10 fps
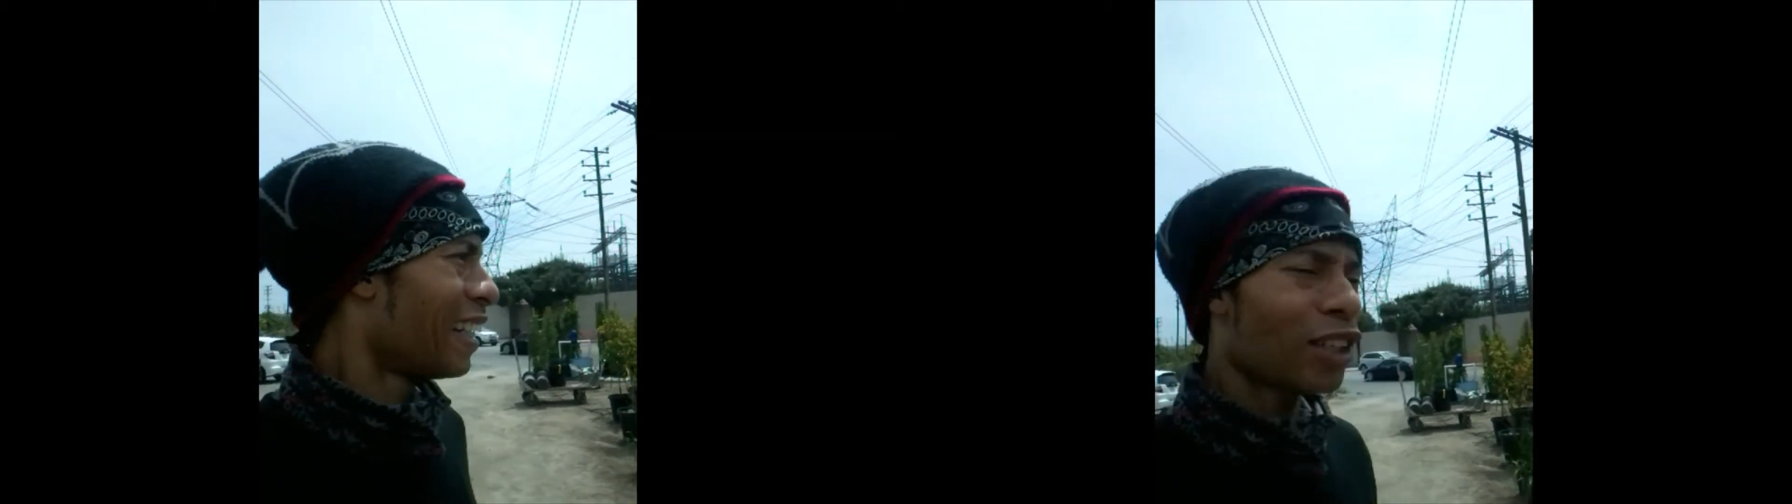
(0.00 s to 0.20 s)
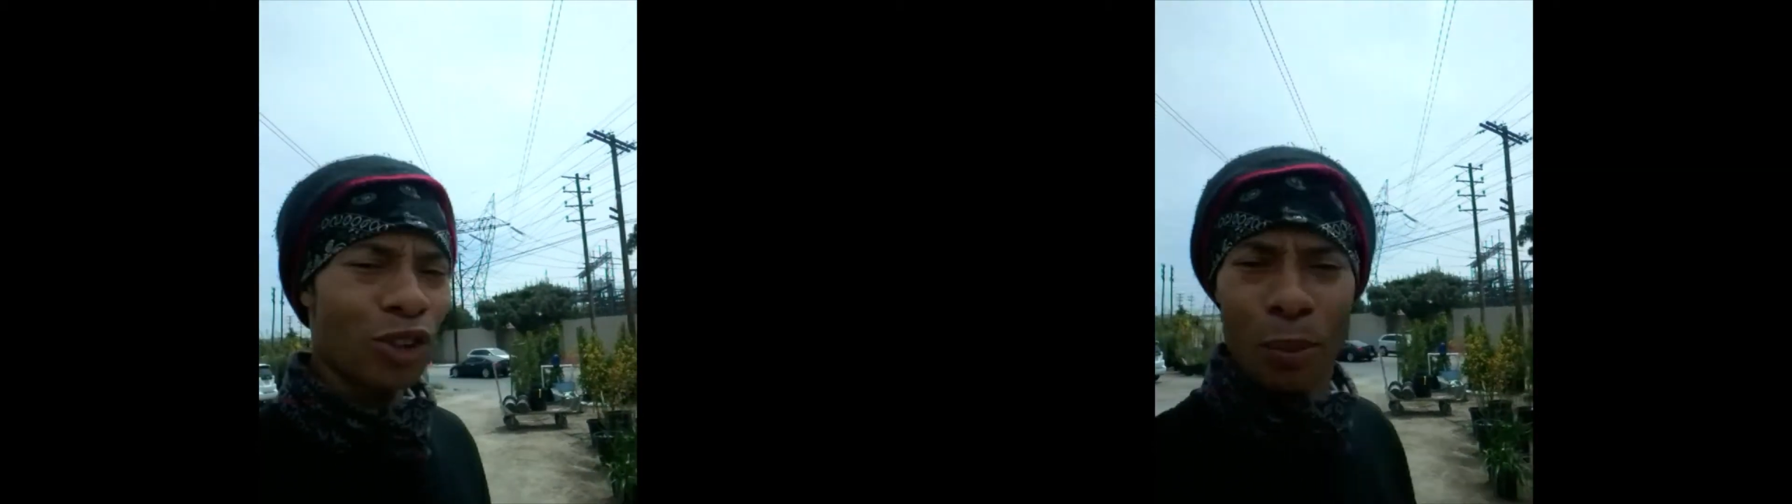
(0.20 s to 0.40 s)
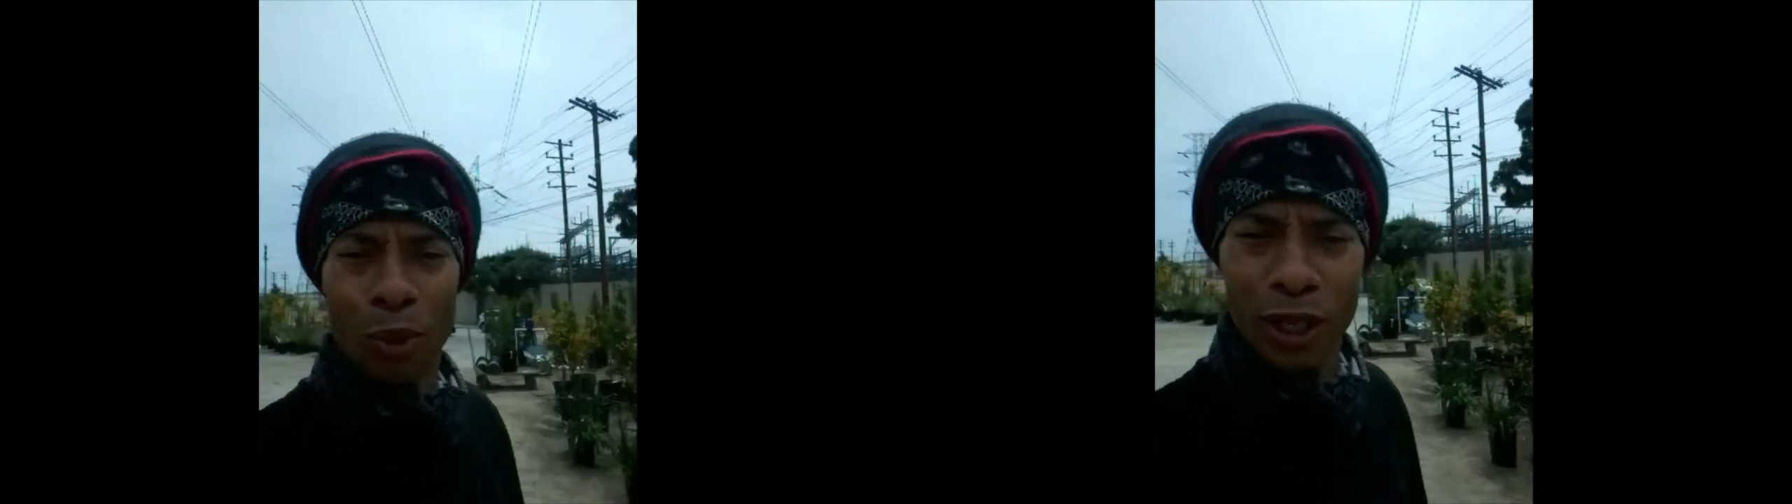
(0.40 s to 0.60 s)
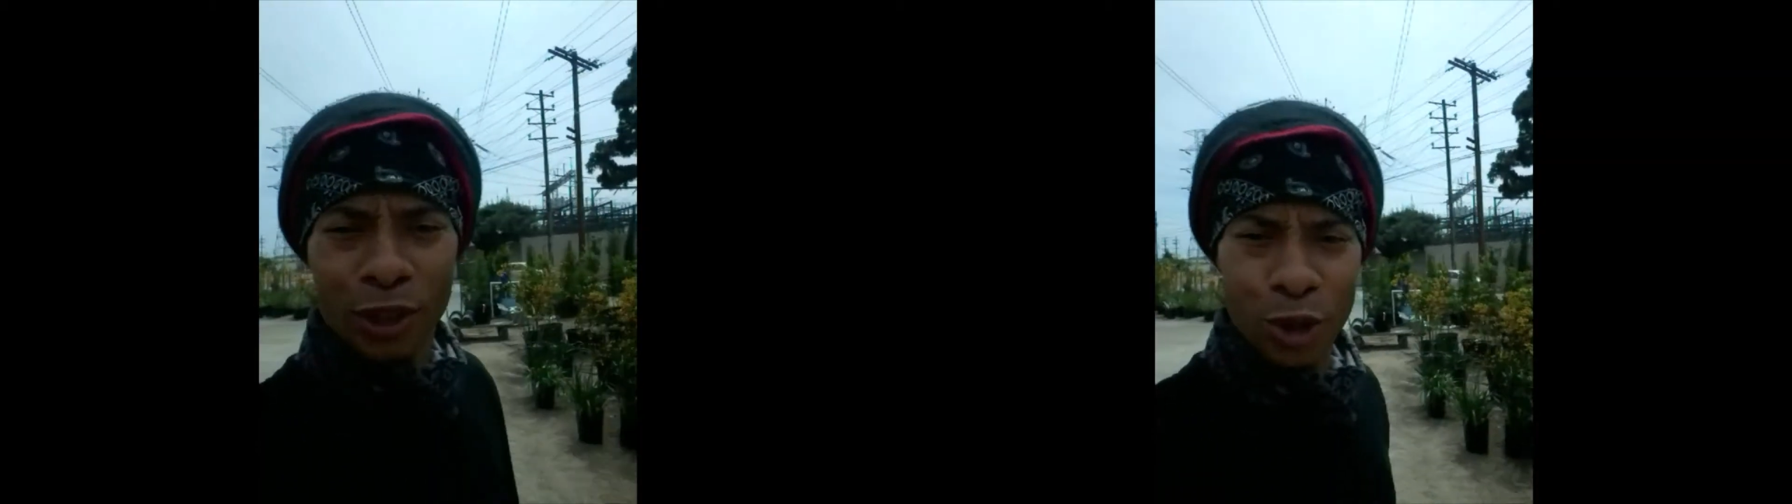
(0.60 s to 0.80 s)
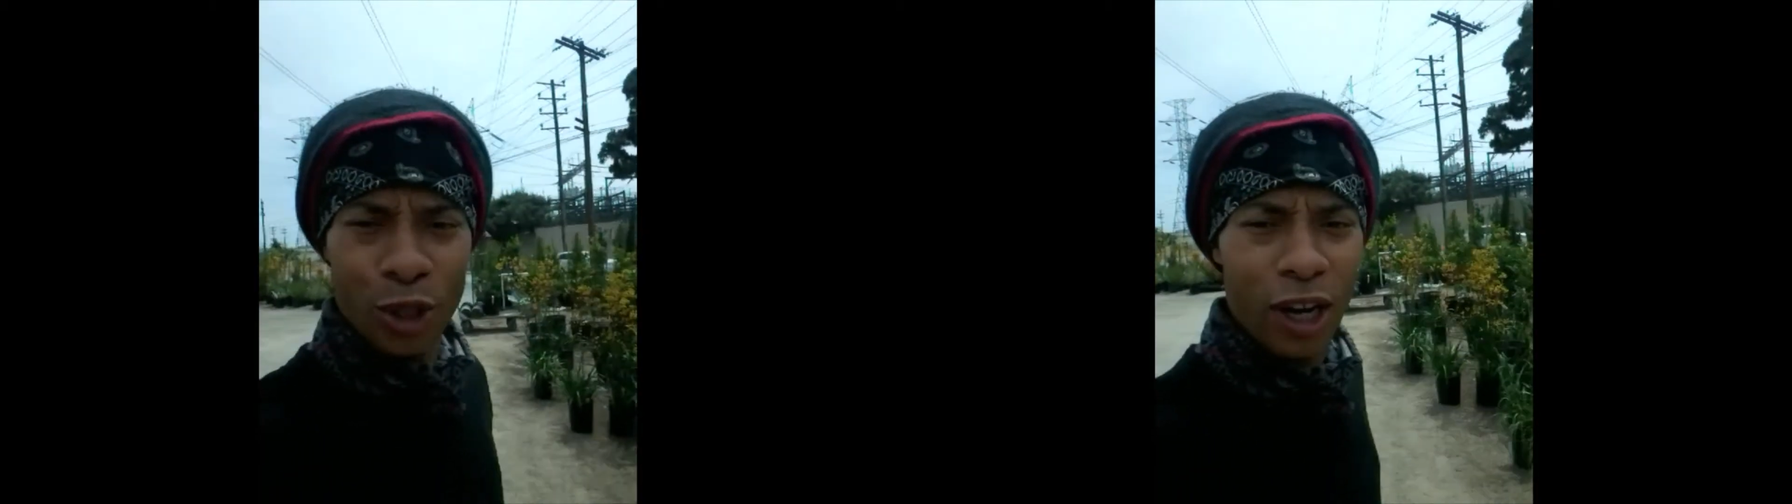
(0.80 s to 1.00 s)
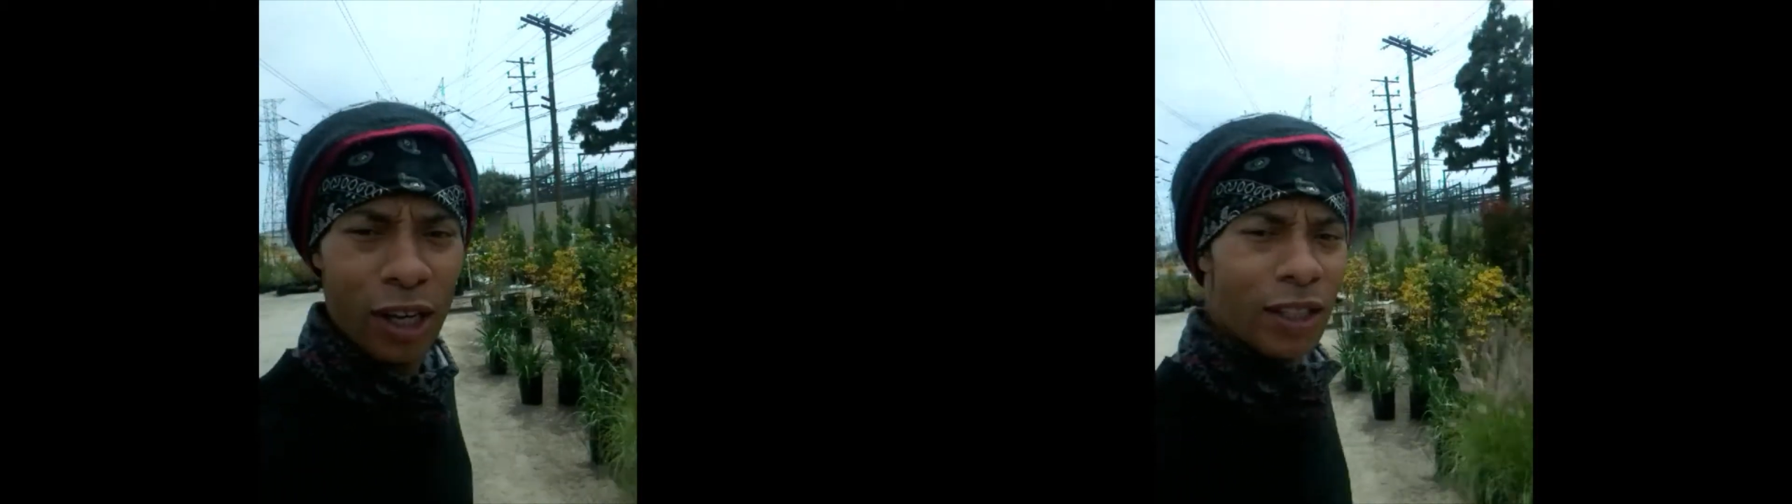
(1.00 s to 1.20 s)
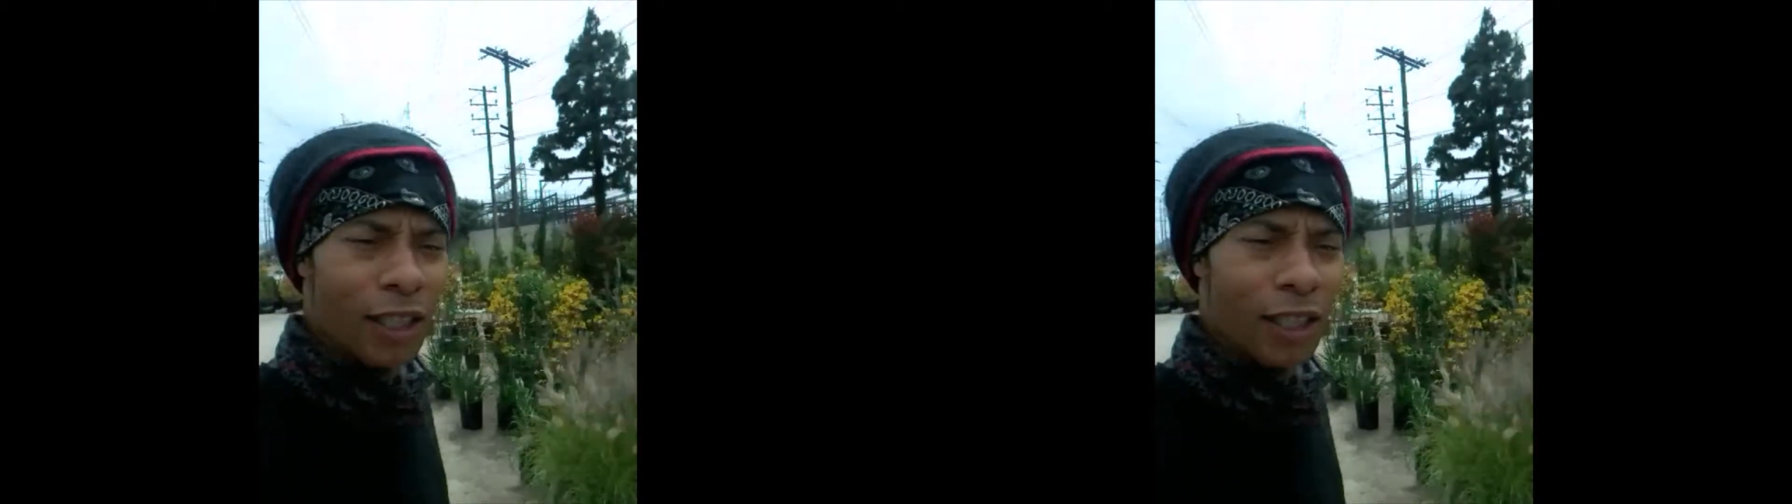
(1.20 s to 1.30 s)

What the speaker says: That's what I'm gonna do, y'all.